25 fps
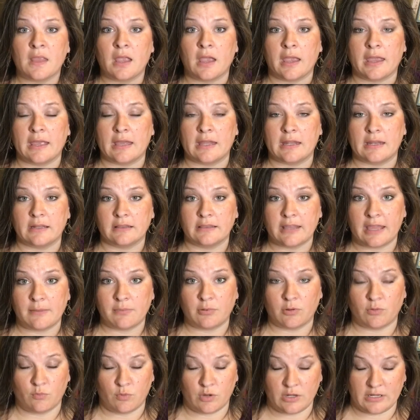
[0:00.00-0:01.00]
and
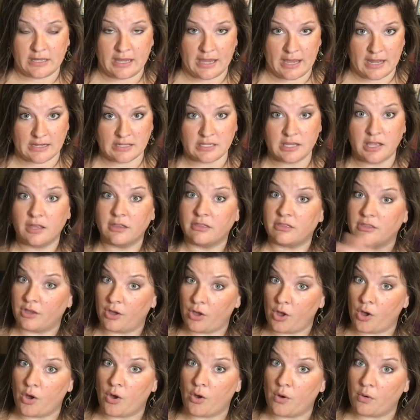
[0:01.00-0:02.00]
Laban would get
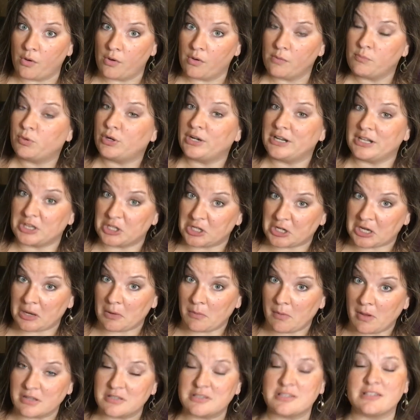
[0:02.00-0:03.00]
the pretty looking
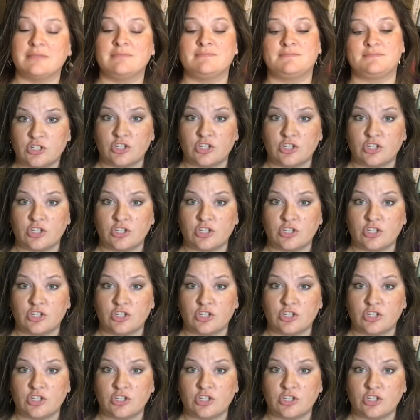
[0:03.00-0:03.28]
ones.